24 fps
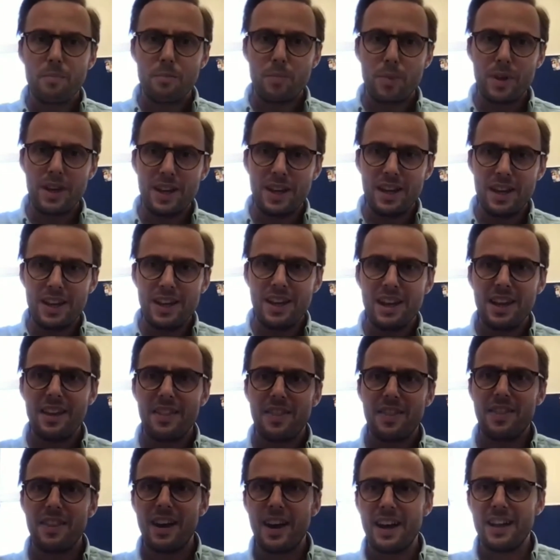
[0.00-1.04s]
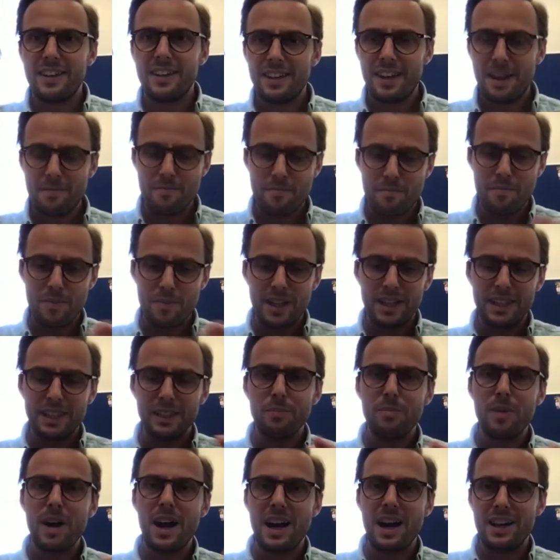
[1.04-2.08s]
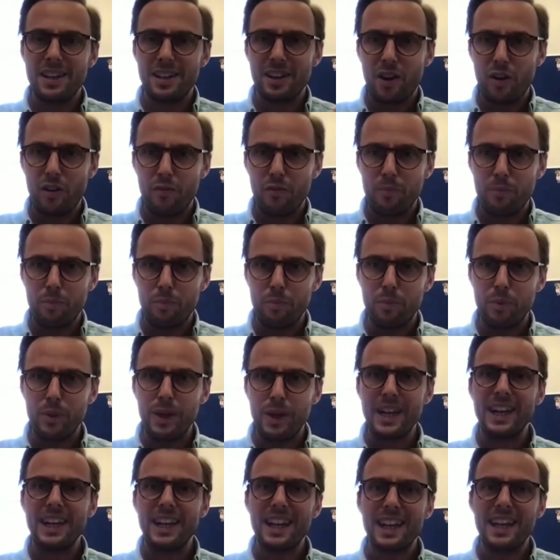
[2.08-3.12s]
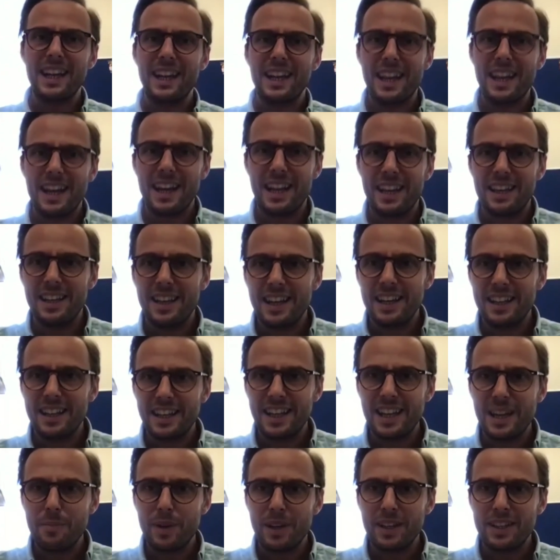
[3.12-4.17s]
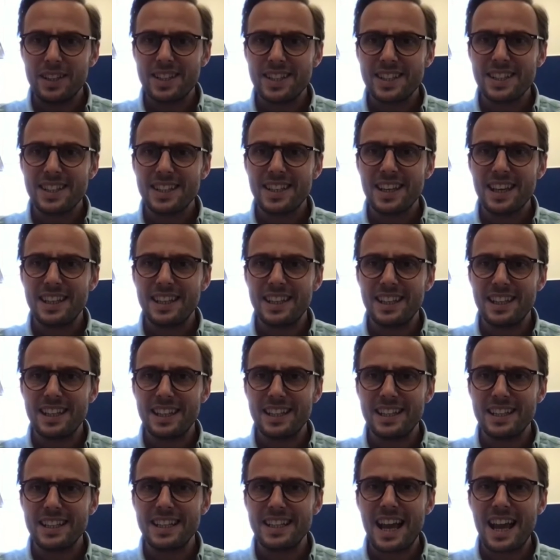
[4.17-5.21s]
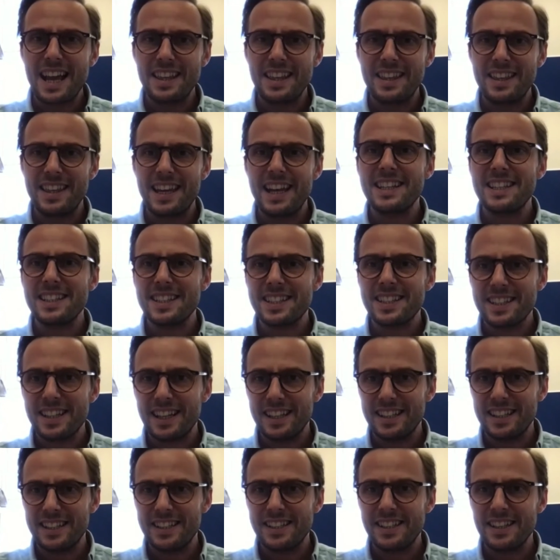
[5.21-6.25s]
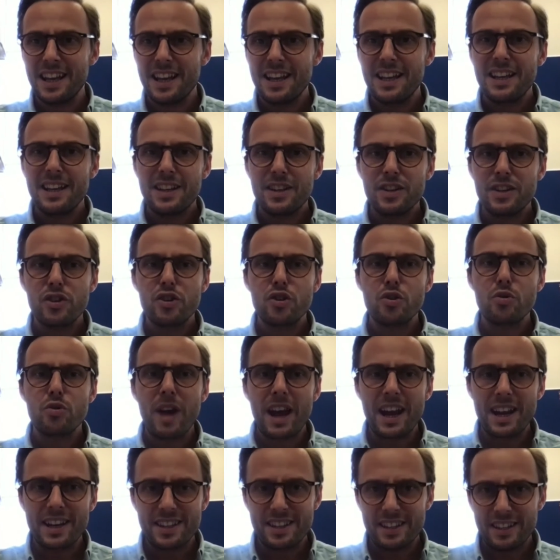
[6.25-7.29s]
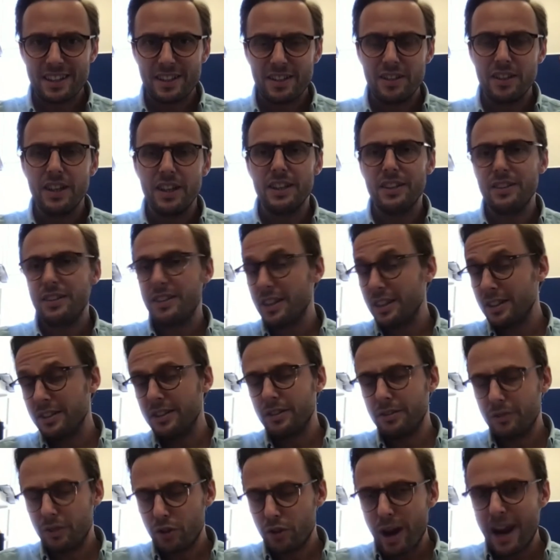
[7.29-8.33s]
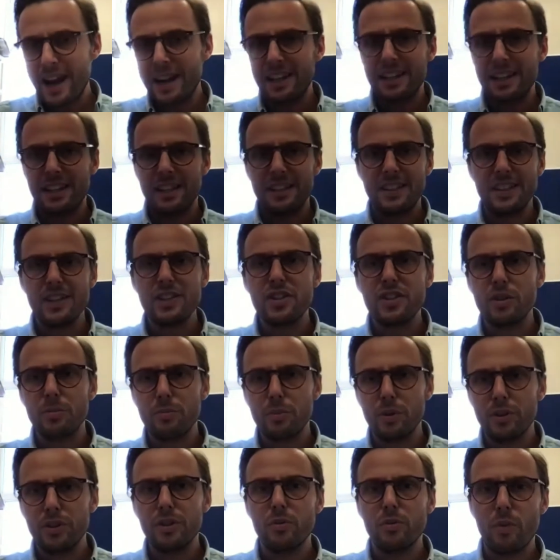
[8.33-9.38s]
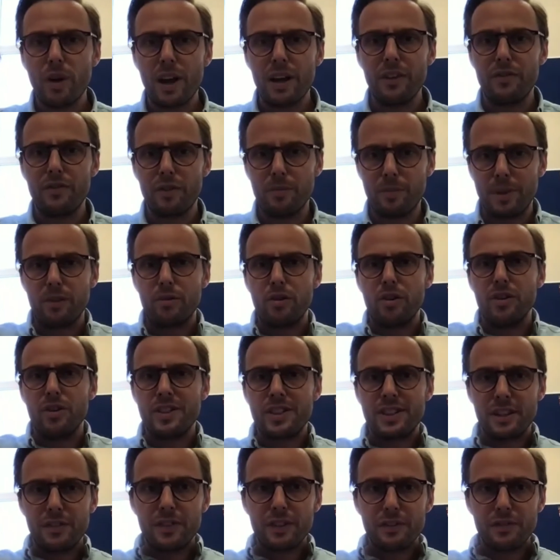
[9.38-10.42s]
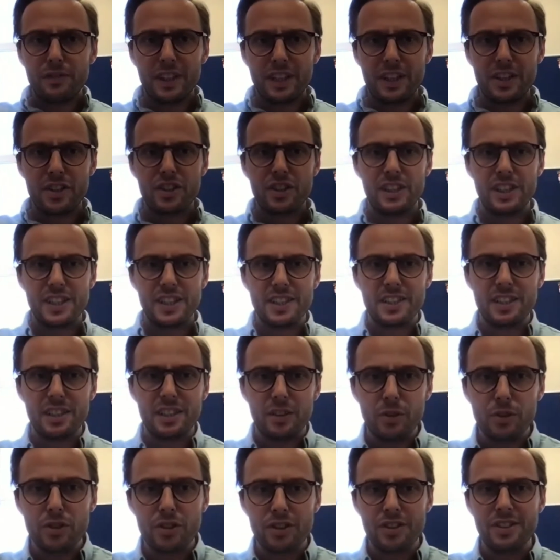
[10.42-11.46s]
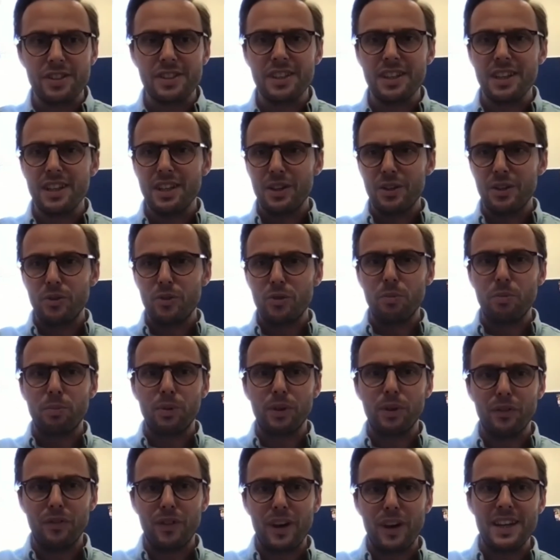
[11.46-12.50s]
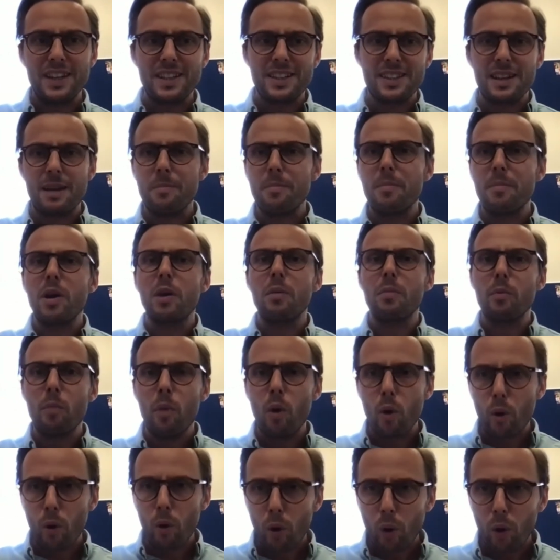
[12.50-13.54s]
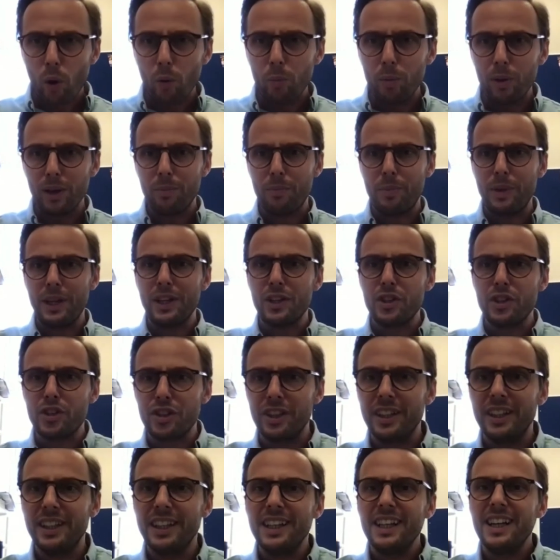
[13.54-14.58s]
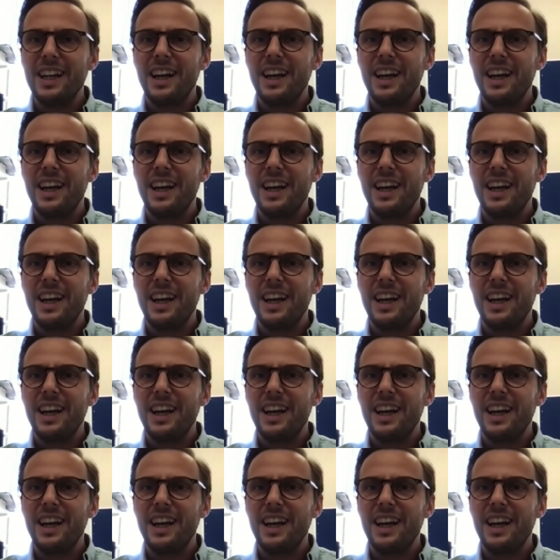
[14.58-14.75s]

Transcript: be that middleman of bringing and keeping the synthetic data sets trained in a distributed way from across different financial institutions to provide some more global picture